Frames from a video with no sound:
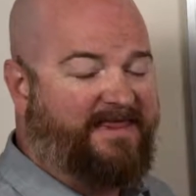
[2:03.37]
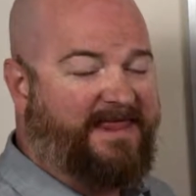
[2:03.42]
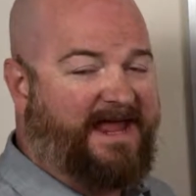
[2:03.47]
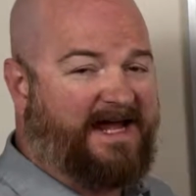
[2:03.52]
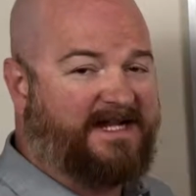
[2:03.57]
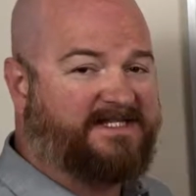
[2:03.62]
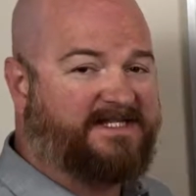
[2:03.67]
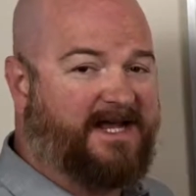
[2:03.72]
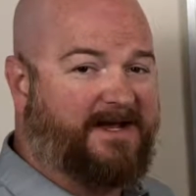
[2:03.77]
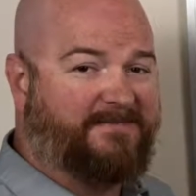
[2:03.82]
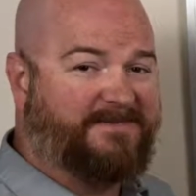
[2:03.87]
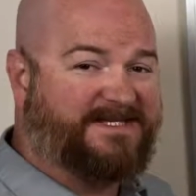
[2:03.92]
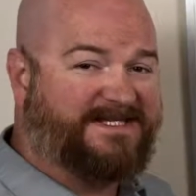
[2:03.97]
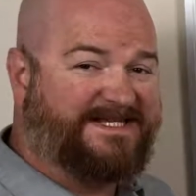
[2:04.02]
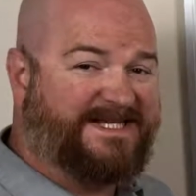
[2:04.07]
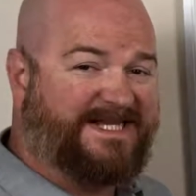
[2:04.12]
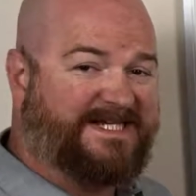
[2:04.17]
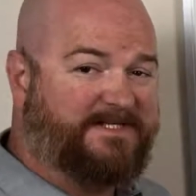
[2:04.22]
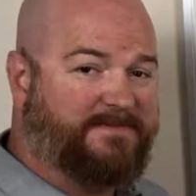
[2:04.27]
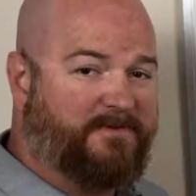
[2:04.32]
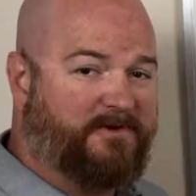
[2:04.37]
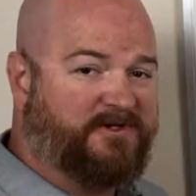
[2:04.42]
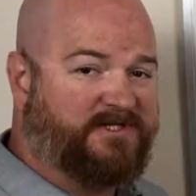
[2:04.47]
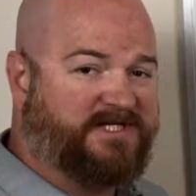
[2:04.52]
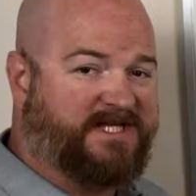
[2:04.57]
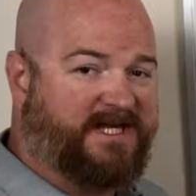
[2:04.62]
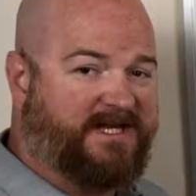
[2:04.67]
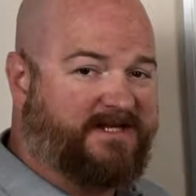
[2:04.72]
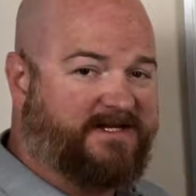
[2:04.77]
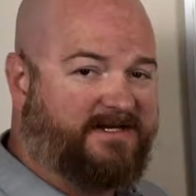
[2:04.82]
That's up
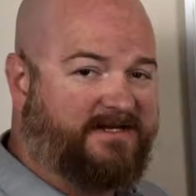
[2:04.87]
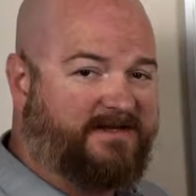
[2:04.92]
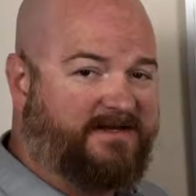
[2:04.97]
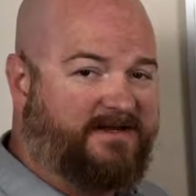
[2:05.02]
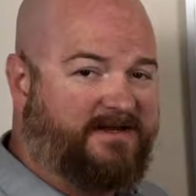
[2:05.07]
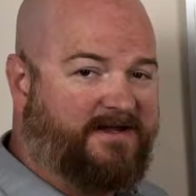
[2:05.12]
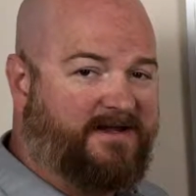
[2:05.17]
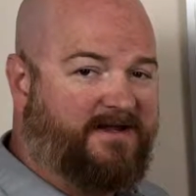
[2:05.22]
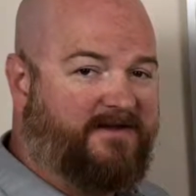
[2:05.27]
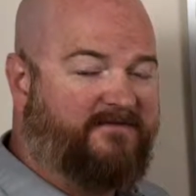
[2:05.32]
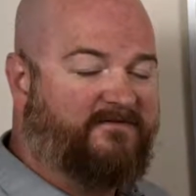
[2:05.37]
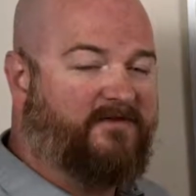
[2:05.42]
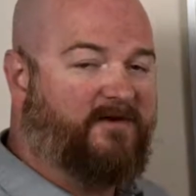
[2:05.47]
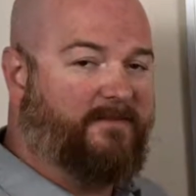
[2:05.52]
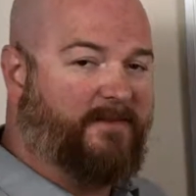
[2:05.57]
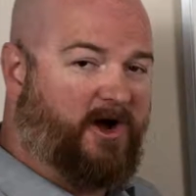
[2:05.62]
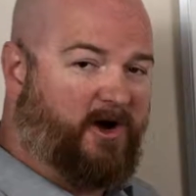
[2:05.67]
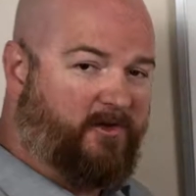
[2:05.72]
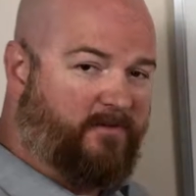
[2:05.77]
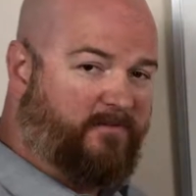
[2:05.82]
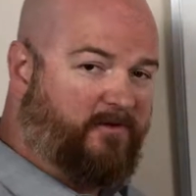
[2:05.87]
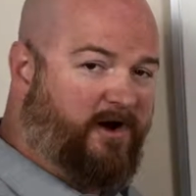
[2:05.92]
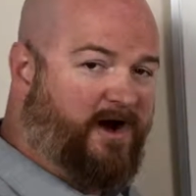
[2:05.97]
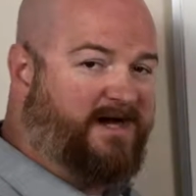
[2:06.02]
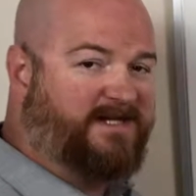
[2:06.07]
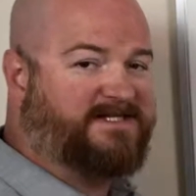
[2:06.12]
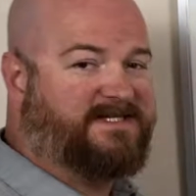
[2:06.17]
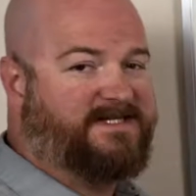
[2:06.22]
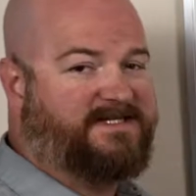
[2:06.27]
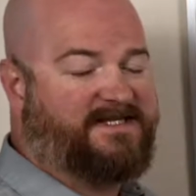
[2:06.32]
6% from home
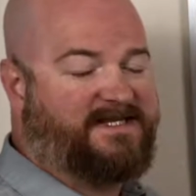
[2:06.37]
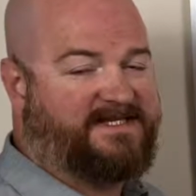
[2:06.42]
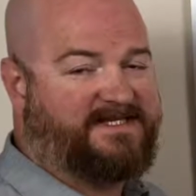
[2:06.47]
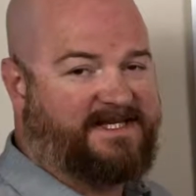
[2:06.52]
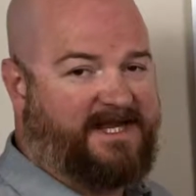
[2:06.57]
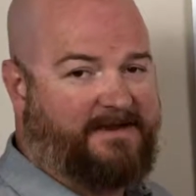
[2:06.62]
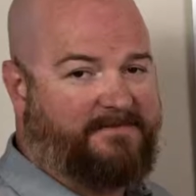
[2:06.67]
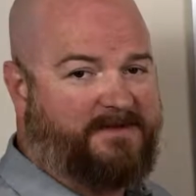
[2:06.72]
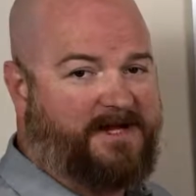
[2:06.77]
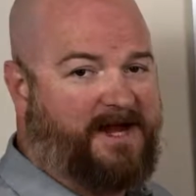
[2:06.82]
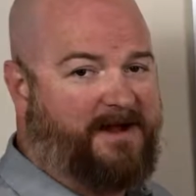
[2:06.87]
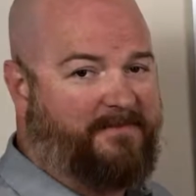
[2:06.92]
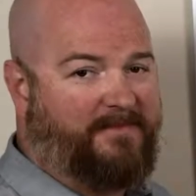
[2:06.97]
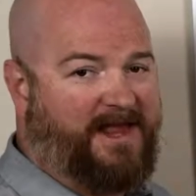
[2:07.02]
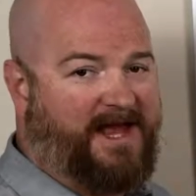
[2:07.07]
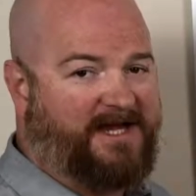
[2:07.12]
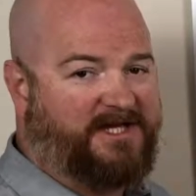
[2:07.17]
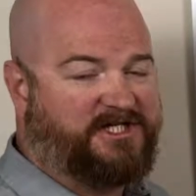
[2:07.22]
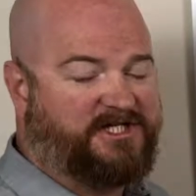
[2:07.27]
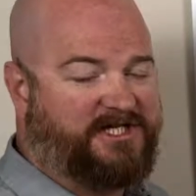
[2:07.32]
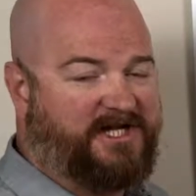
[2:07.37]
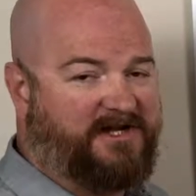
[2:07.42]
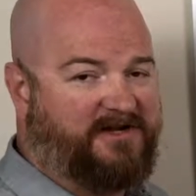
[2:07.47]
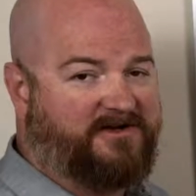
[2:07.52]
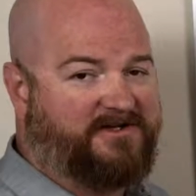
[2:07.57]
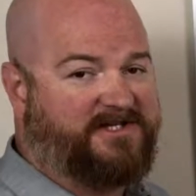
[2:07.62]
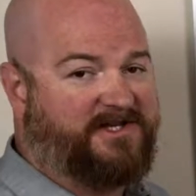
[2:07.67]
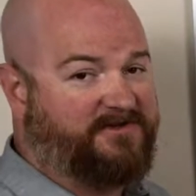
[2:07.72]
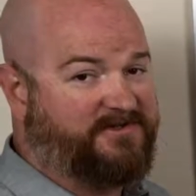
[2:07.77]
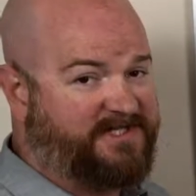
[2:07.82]
prices the same time last
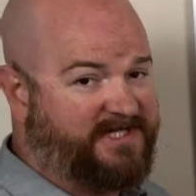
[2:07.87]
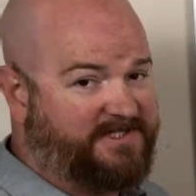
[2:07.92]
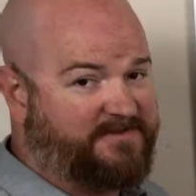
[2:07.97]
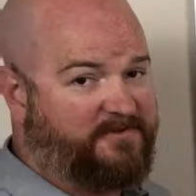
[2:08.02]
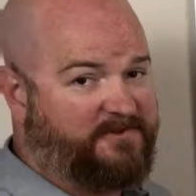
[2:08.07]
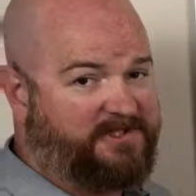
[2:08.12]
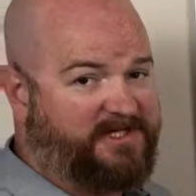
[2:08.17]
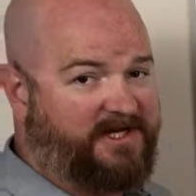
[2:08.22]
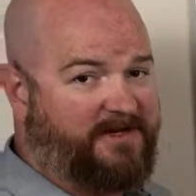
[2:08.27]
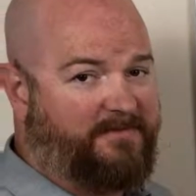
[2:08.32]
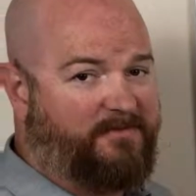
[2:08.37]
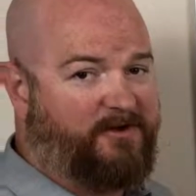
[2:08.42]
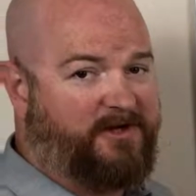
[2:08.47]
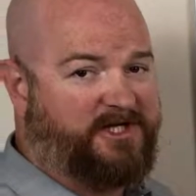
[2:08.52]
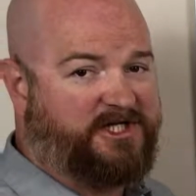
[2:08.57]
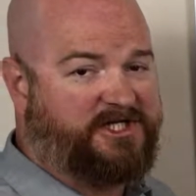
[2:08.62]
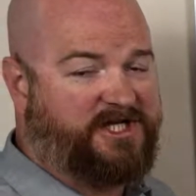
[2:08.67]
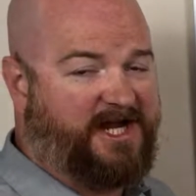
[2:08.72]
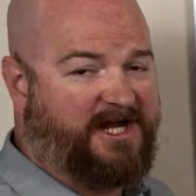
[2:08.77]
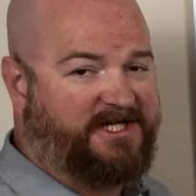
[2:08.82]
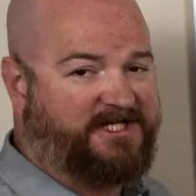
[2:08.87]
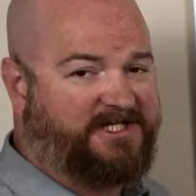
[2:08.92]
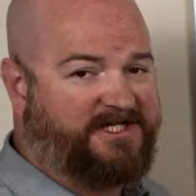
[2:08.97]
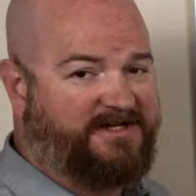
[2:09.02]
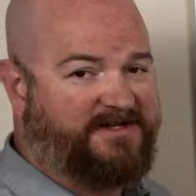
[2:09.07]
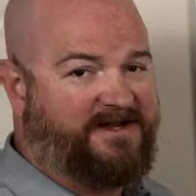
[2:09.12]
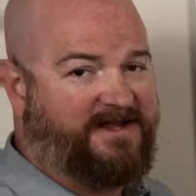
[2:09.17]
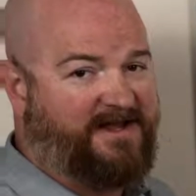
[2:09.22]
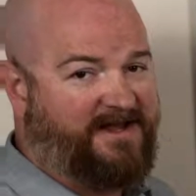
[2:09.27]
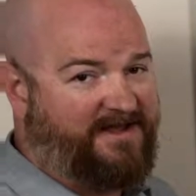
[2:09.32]
year. So 6%
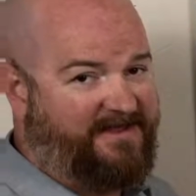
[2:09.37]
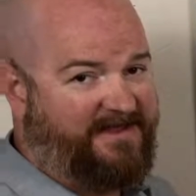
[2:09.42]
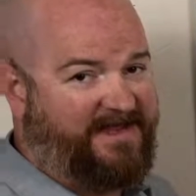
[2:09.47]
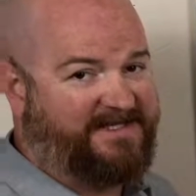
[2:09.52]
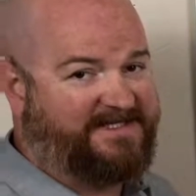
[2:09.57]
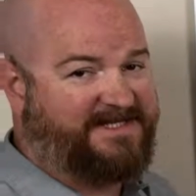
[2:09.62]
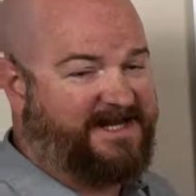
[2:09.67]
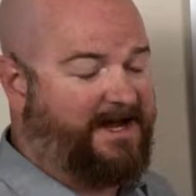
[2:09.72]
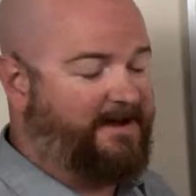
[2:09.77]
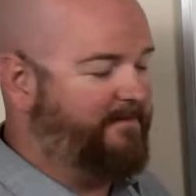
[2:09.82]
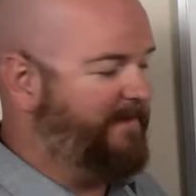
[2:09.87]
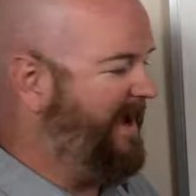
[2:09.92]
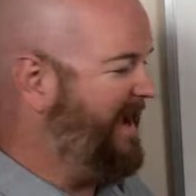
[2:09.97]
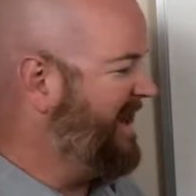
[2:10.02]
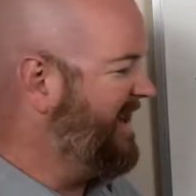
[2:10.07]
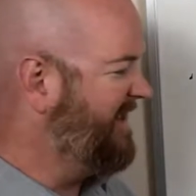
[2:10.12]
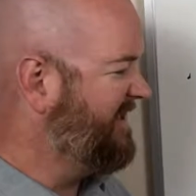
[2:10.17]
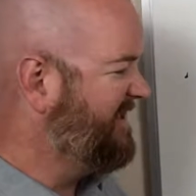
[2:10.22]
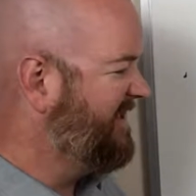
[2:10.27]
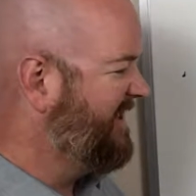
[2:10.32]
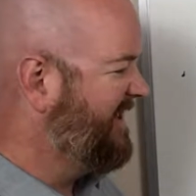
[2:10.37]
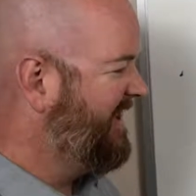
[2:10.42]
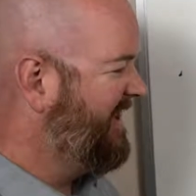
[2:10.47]
appreciation, that's not bad.